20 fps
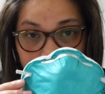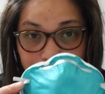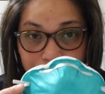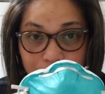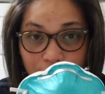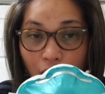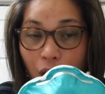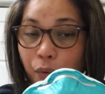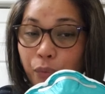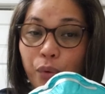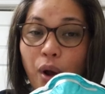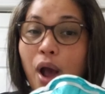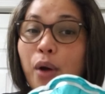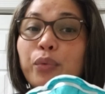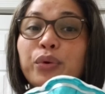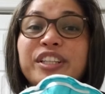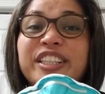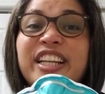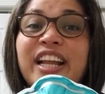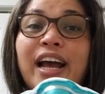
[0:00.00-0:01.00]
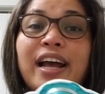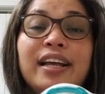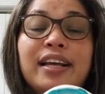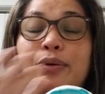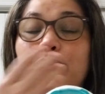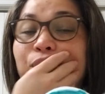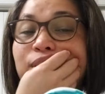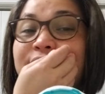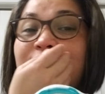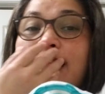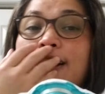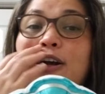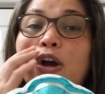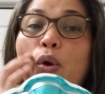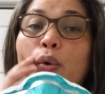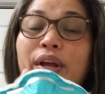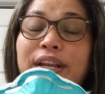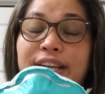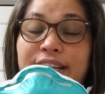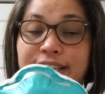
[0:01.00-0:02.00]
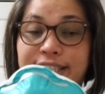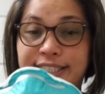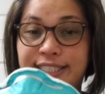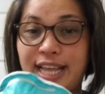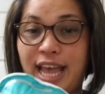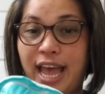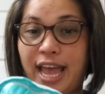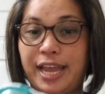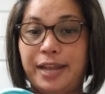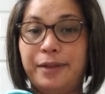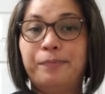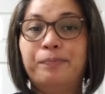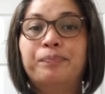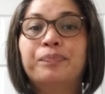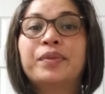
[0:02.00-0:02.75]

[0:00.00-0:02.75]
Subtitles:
I would not. It will not go inside.